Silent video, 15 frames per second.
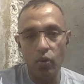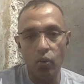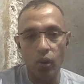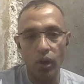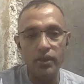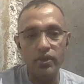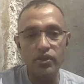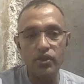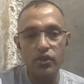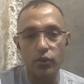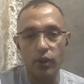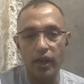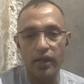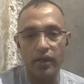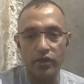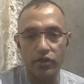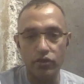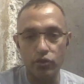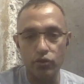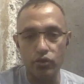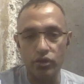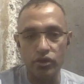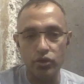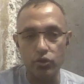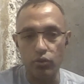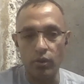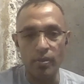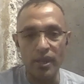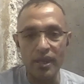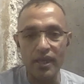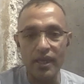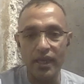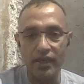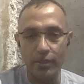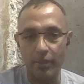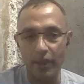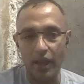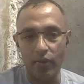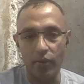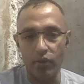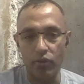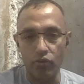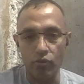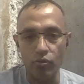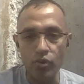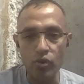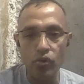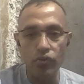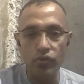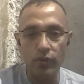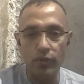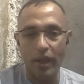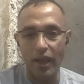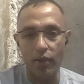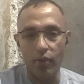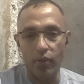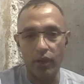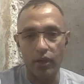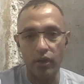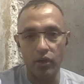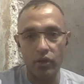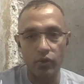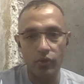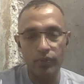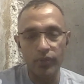once you had an intrusion, to remediate the malware, remove the malware code.